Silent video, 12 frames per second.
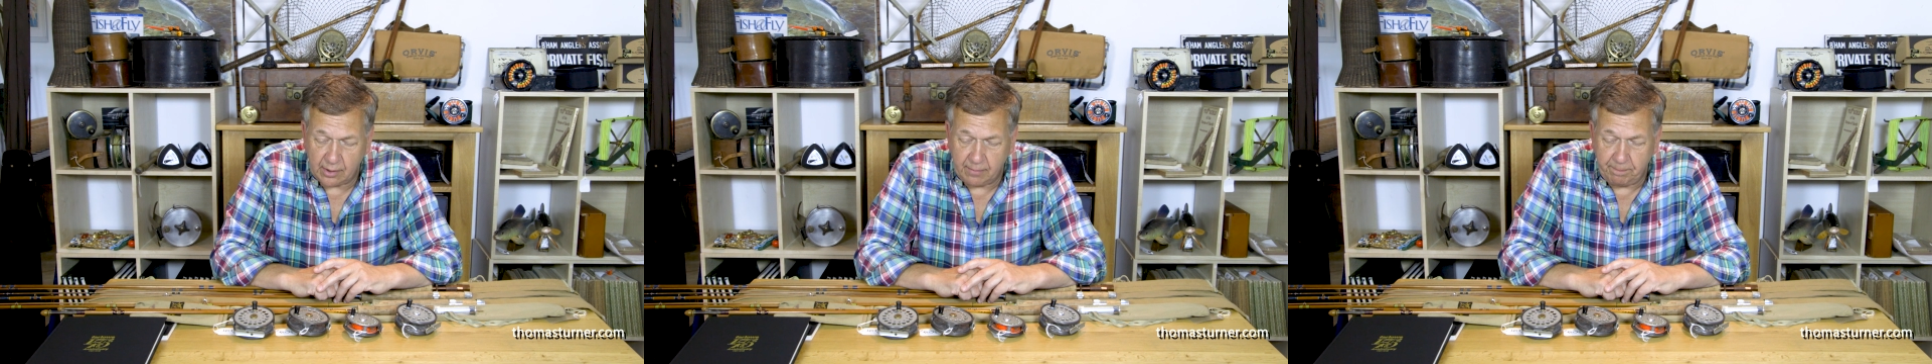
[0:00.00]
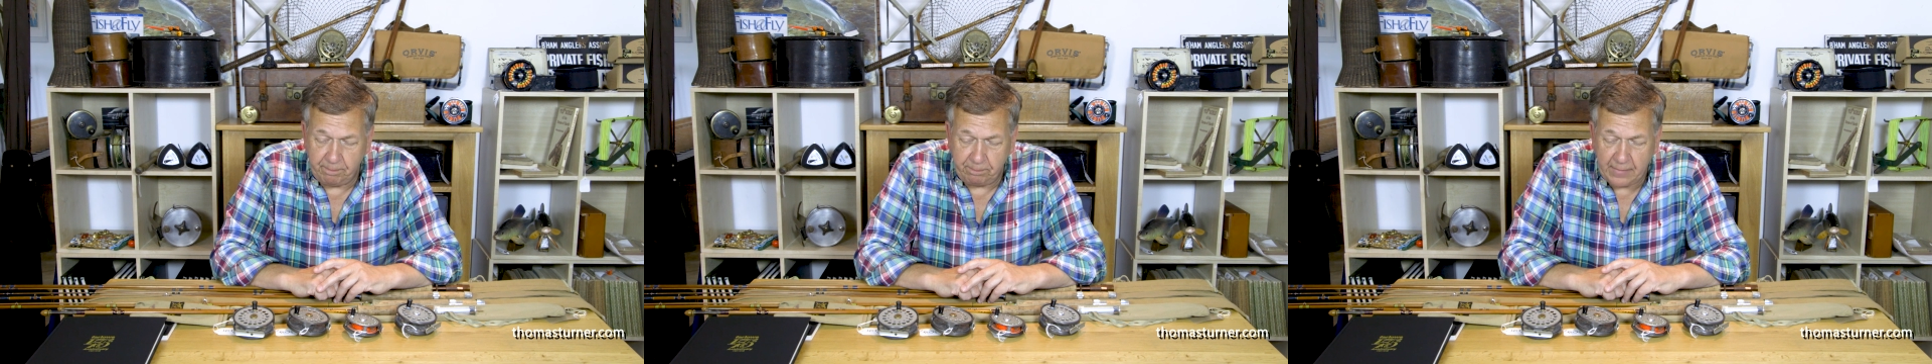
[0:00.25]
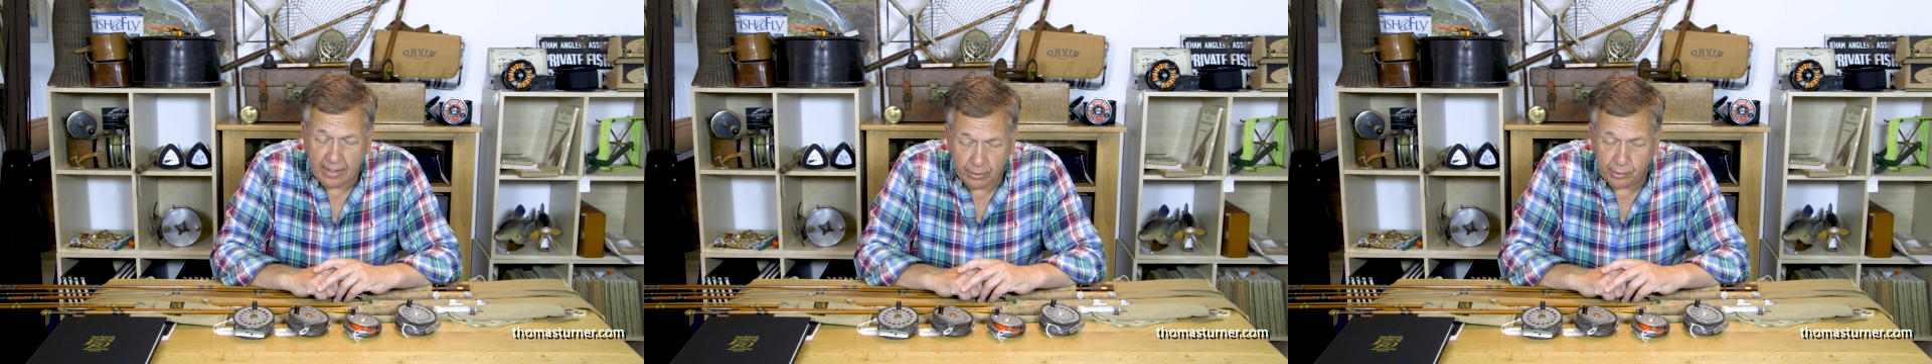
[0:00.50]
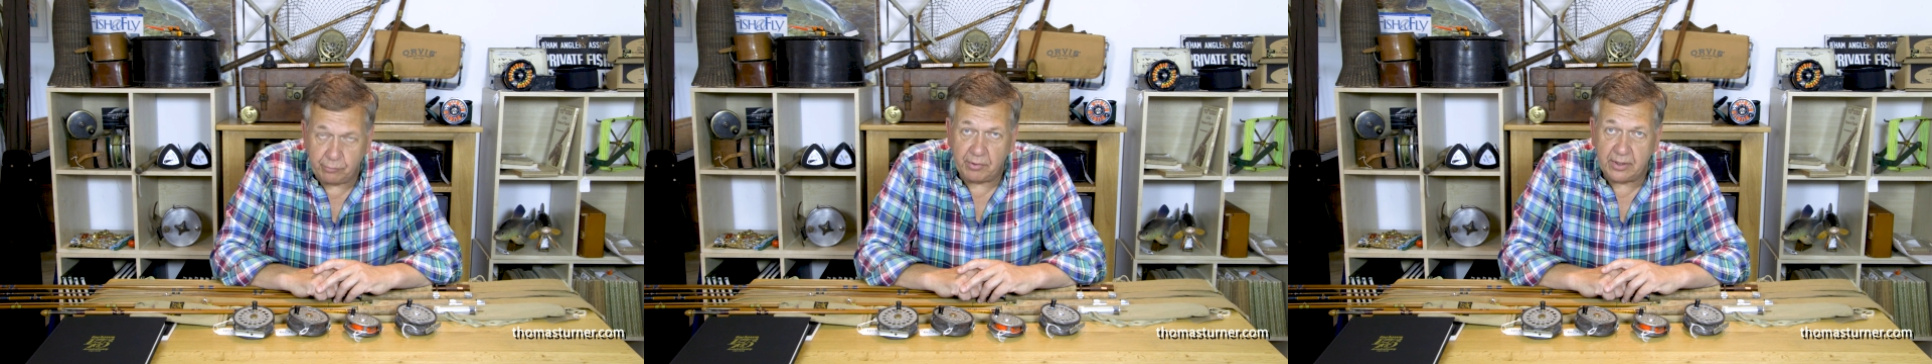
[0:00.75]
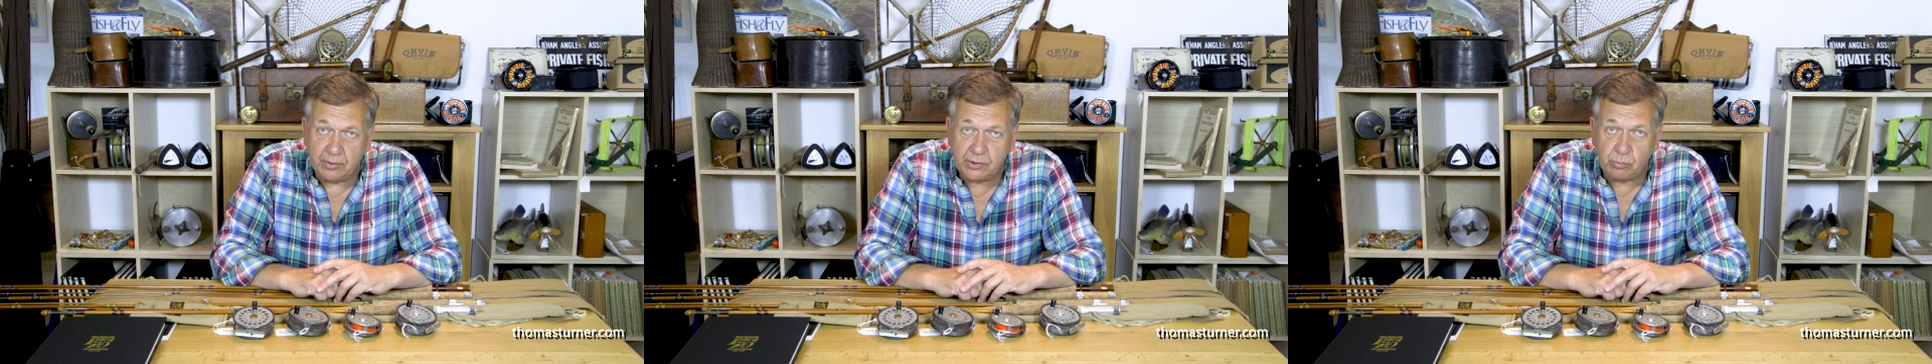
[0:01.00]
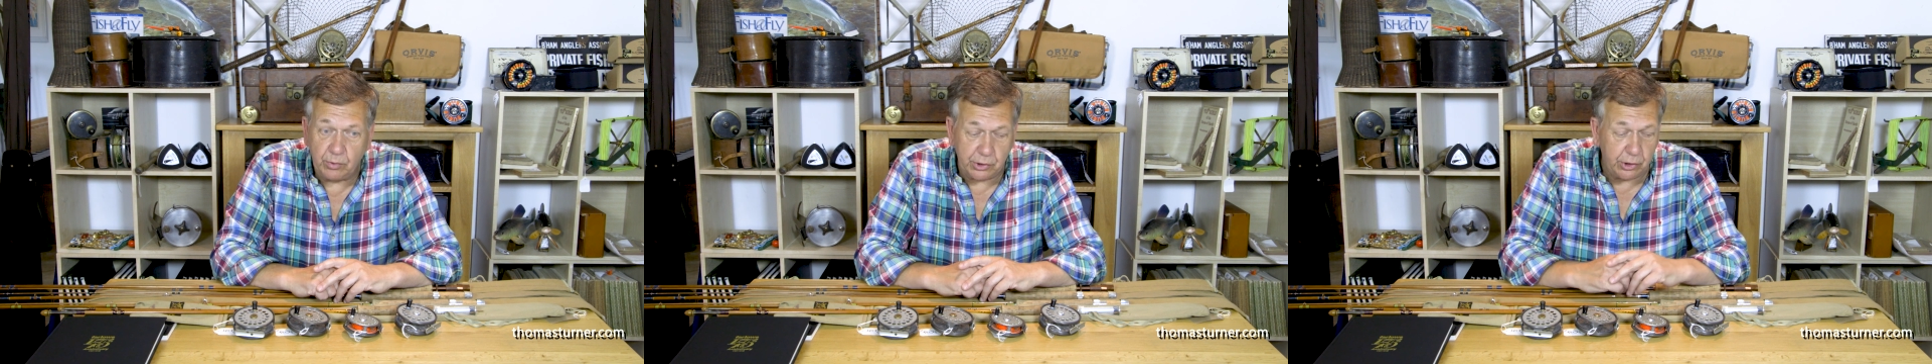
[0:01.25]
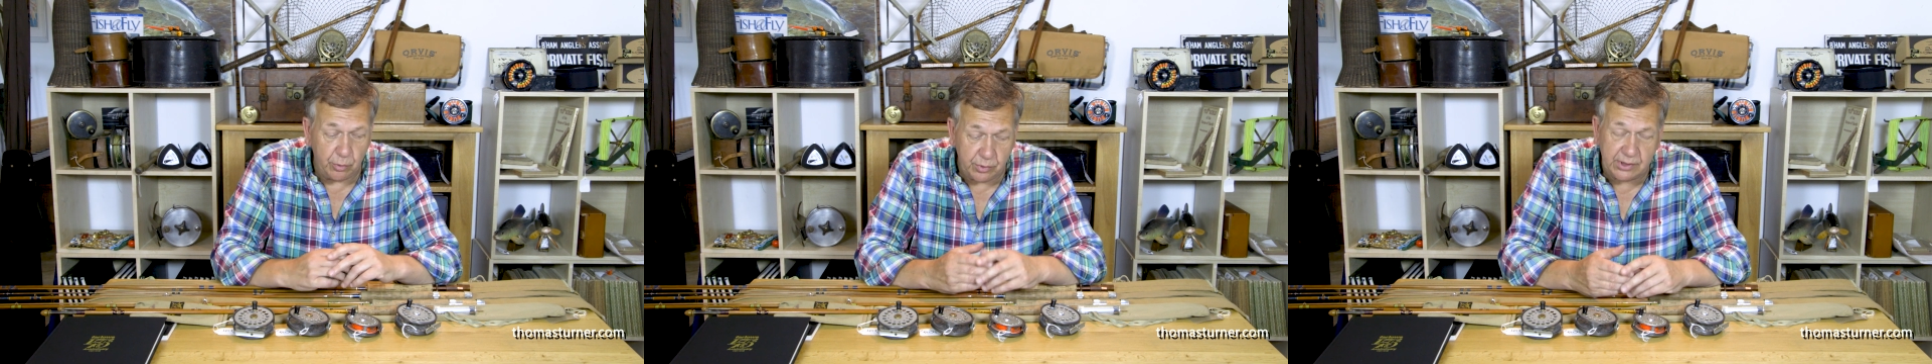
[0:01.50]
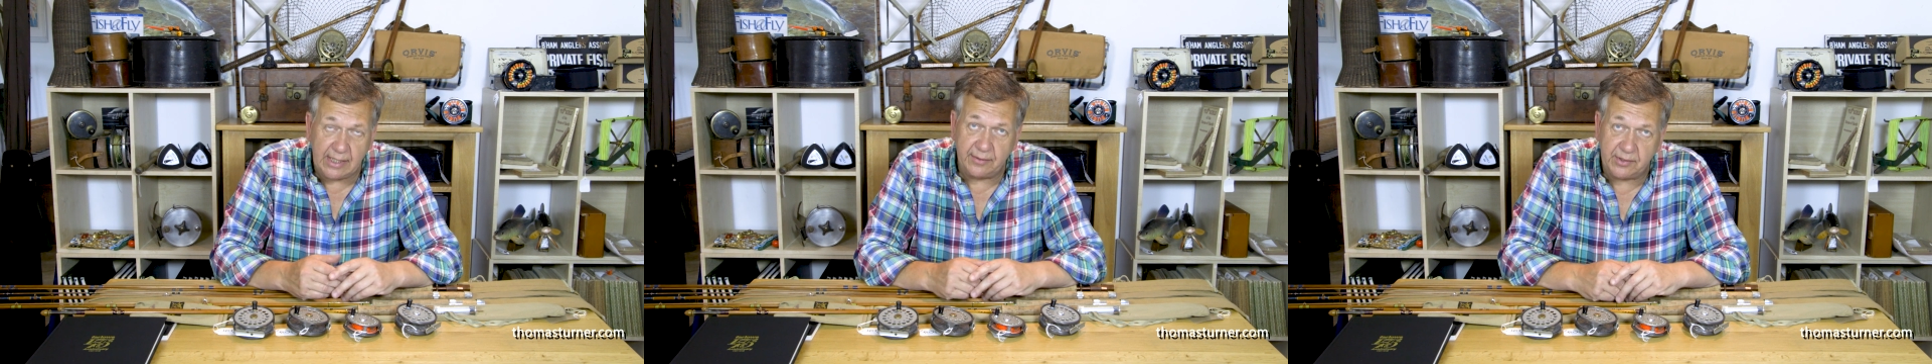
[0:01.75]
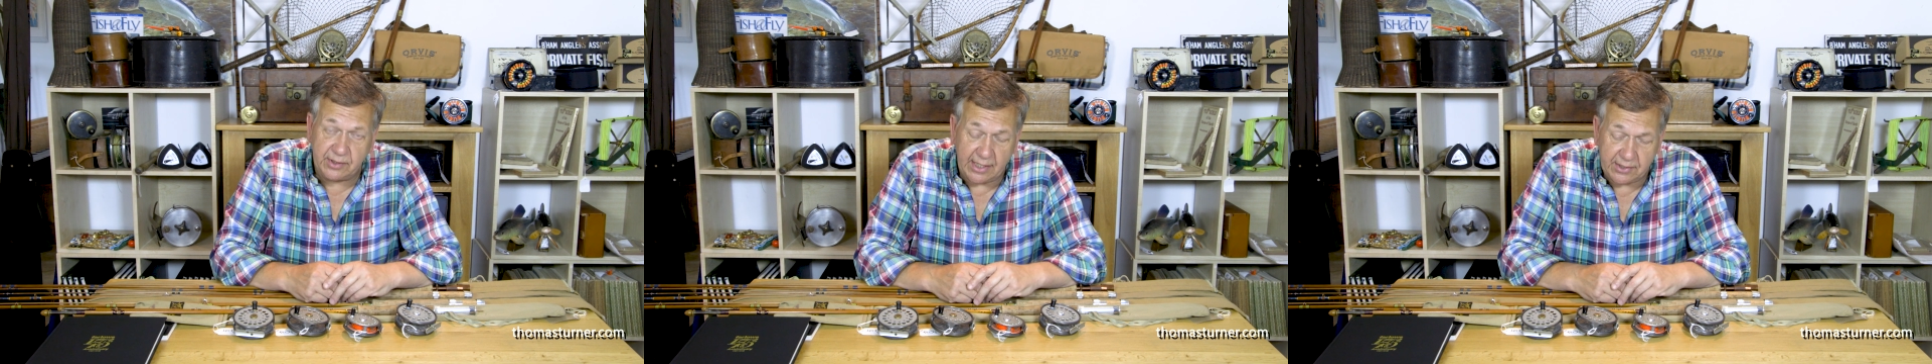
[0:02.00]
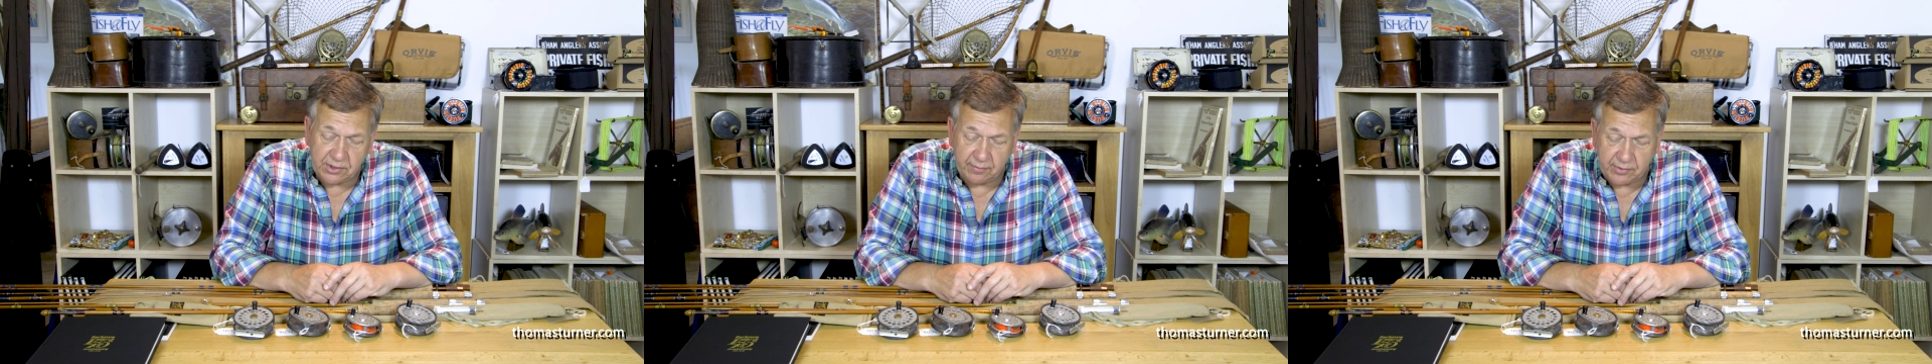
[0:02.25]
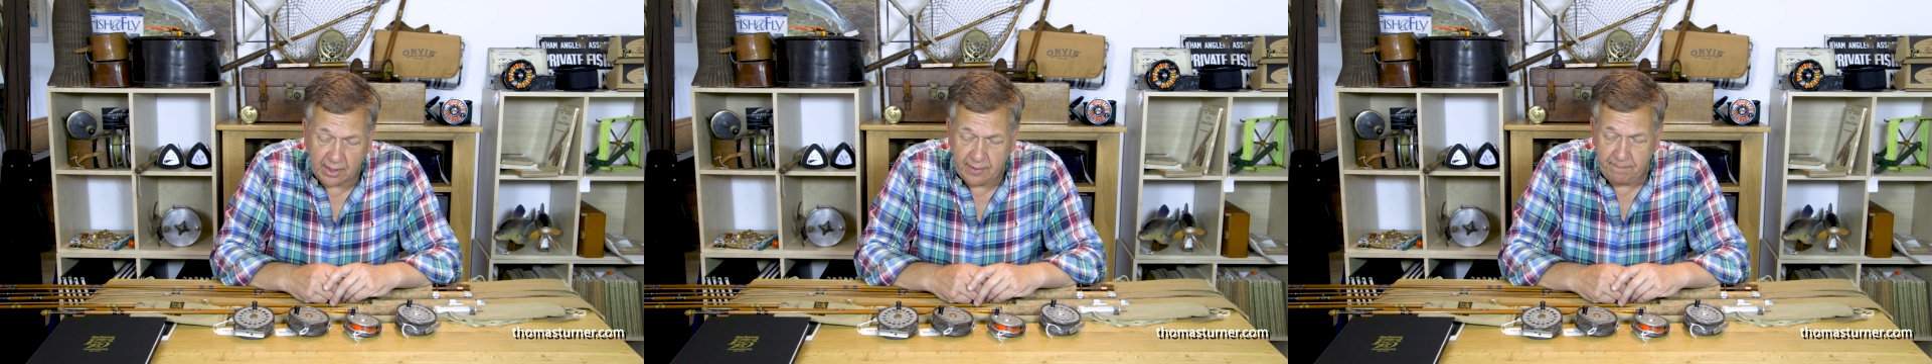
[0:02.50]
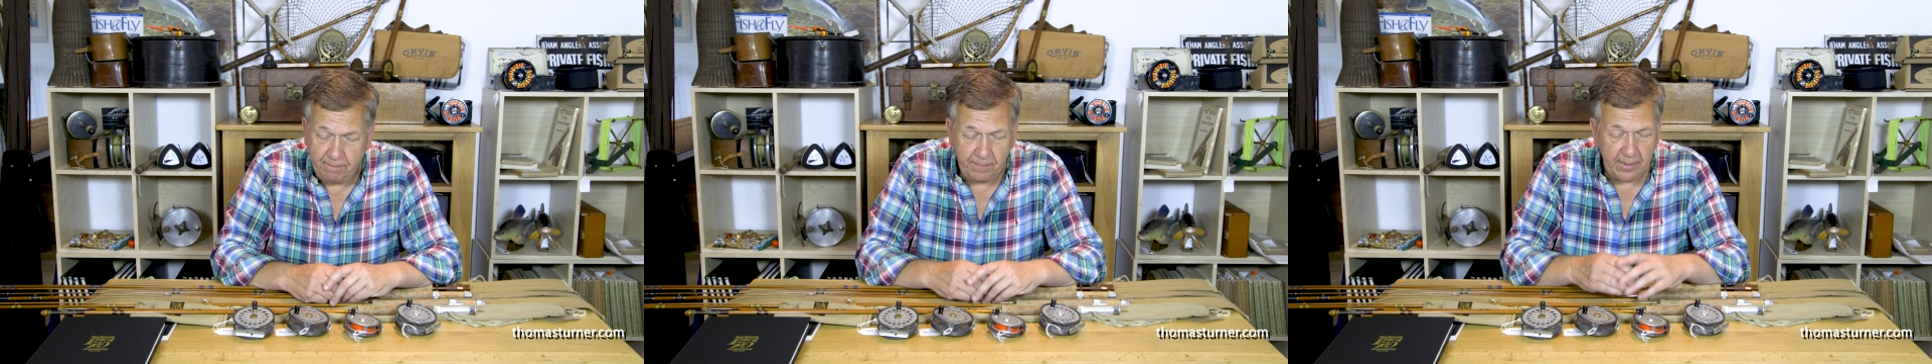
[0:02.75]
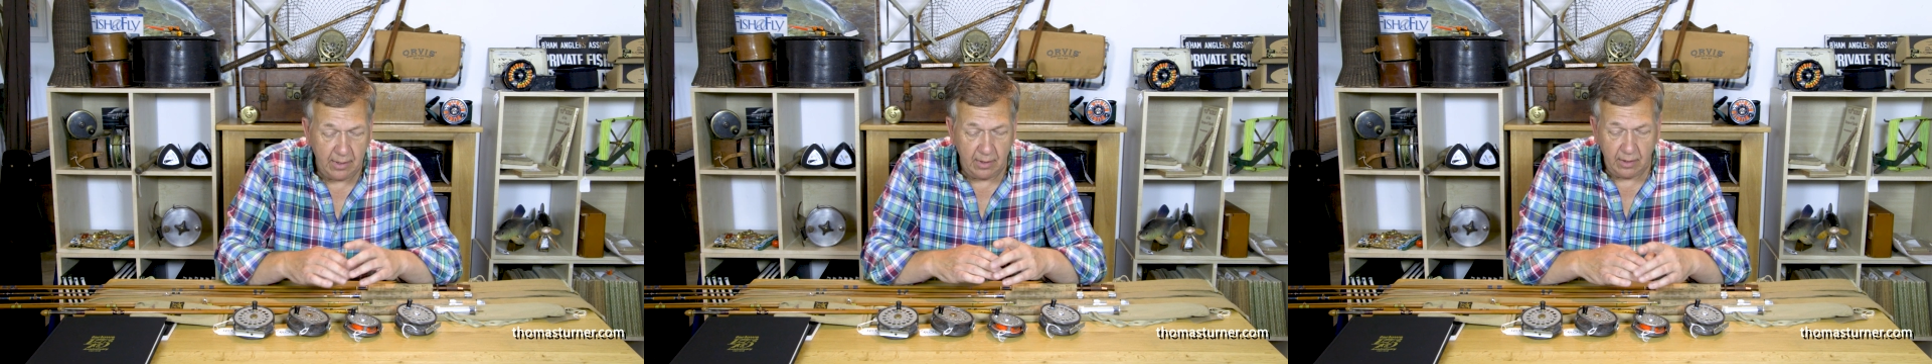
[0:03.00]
some alloy reels which do stand the test of time.